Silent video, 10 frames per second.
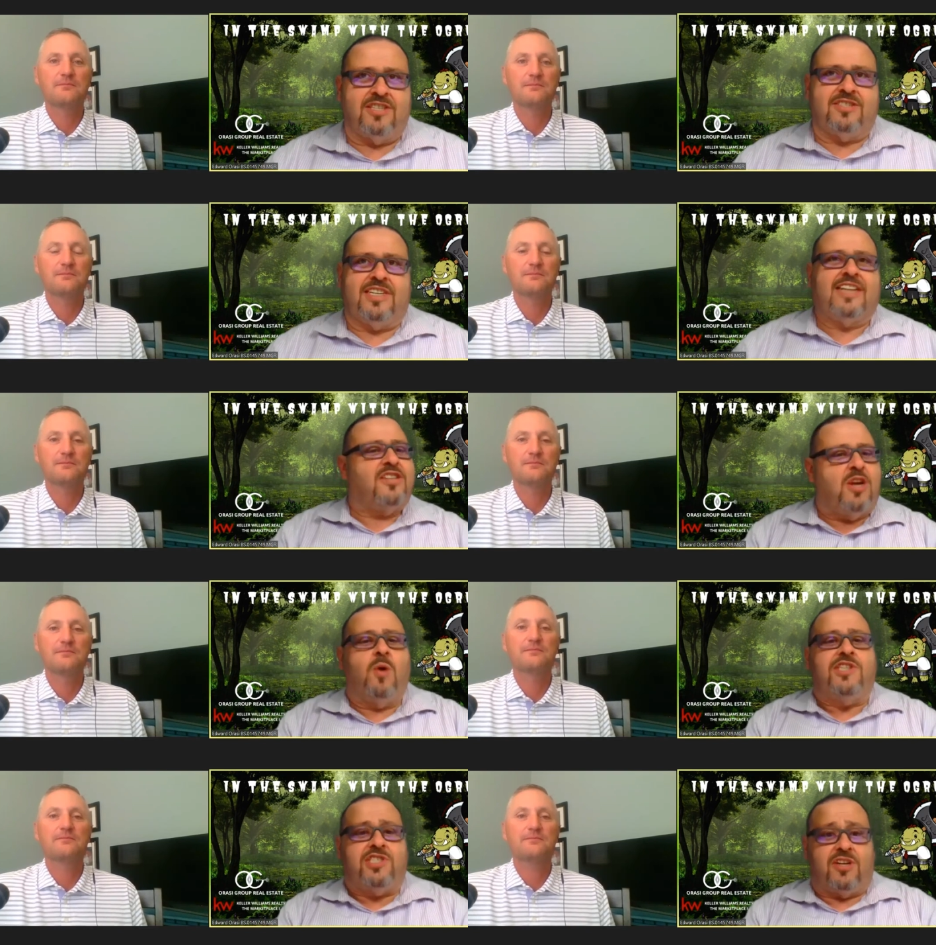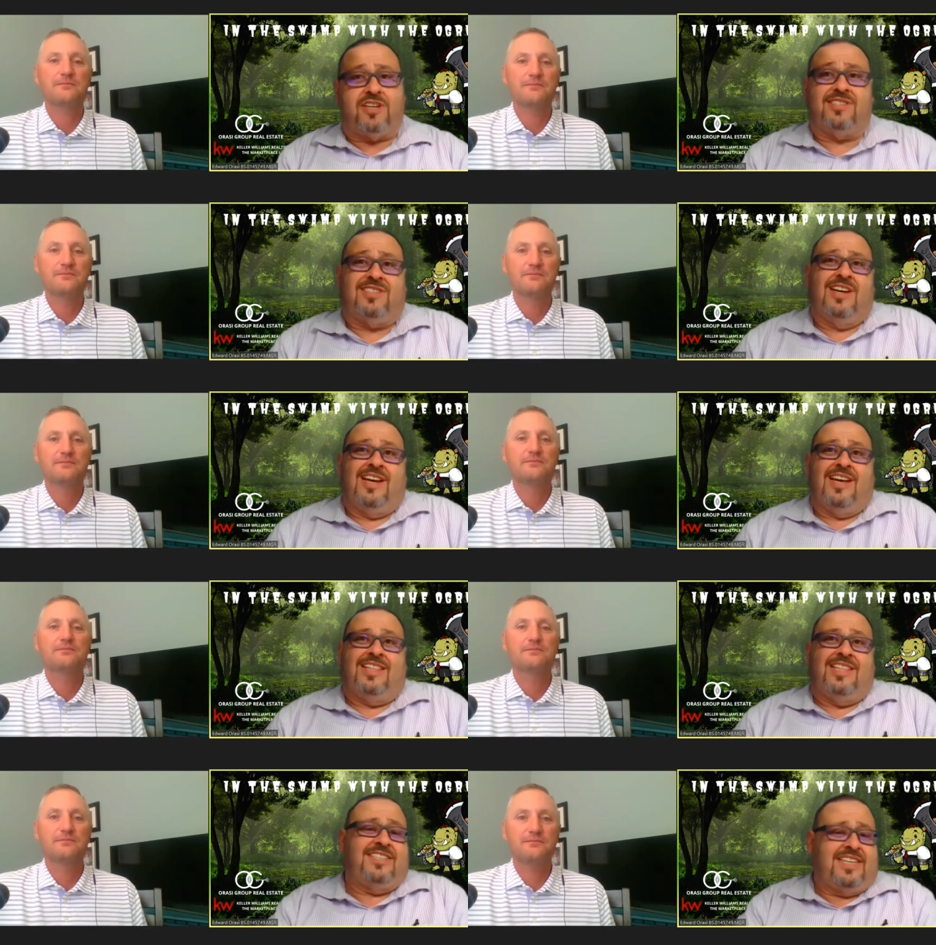Speaker 1: just get to know each other because
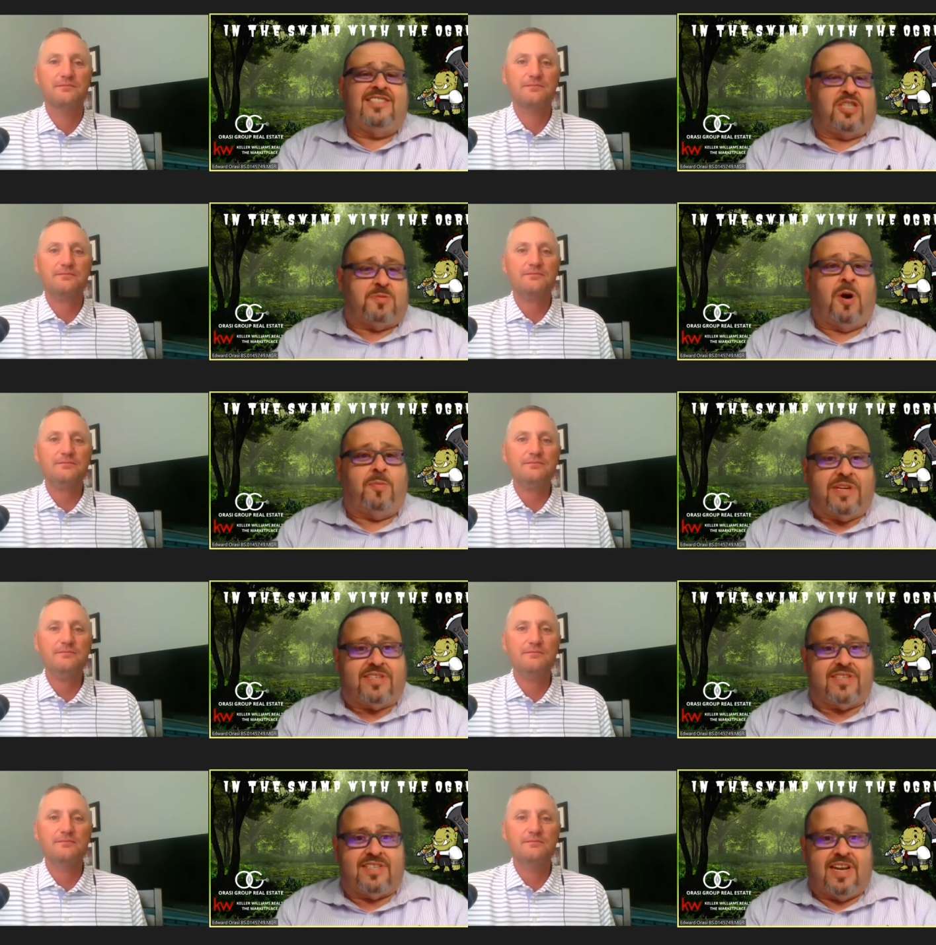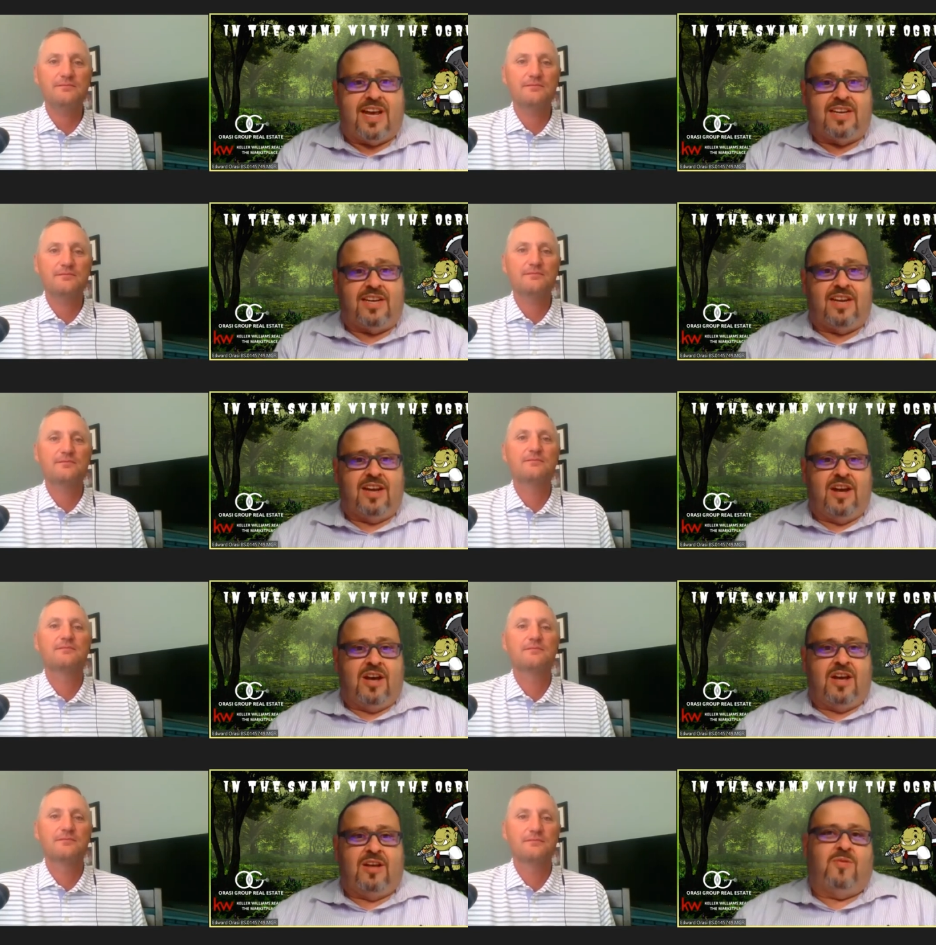this is a small business and
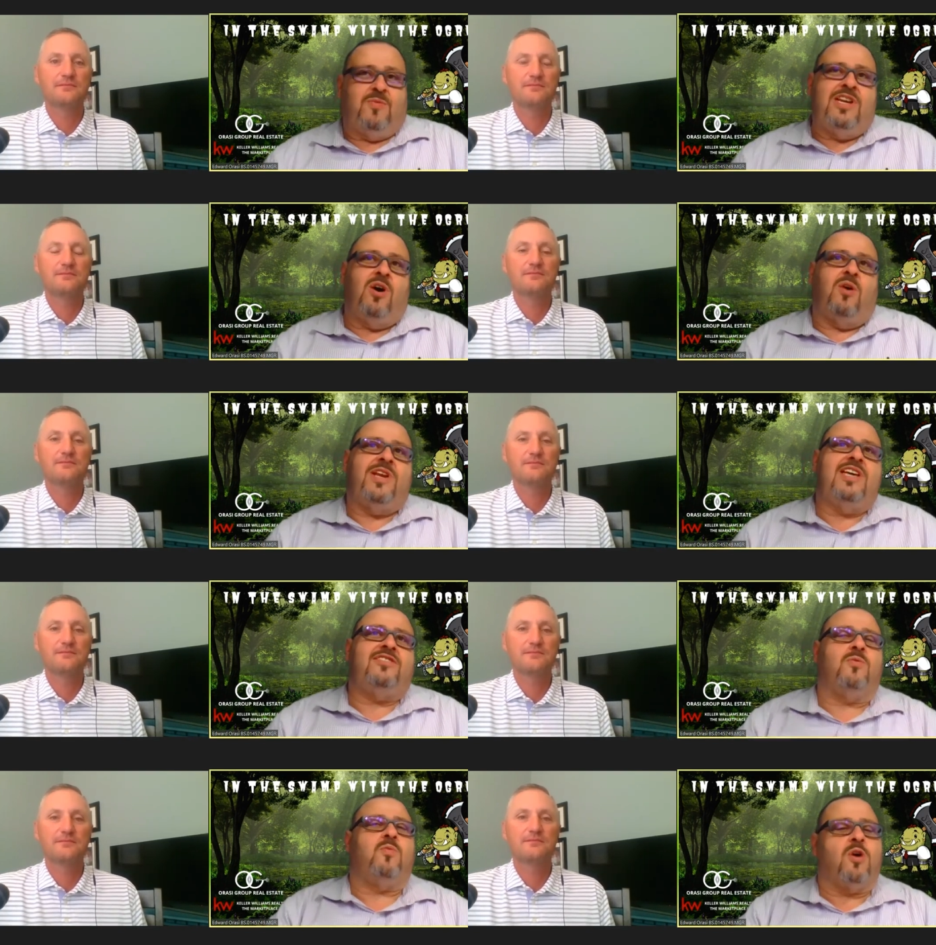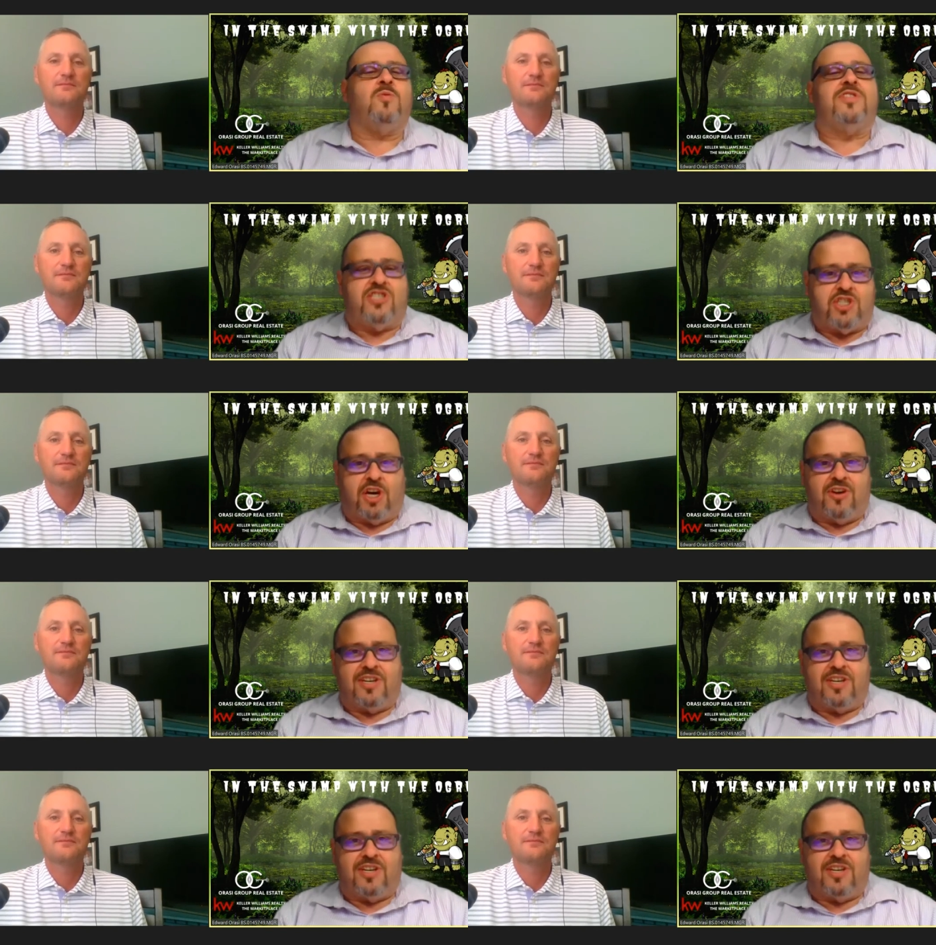we know we need to work with each other.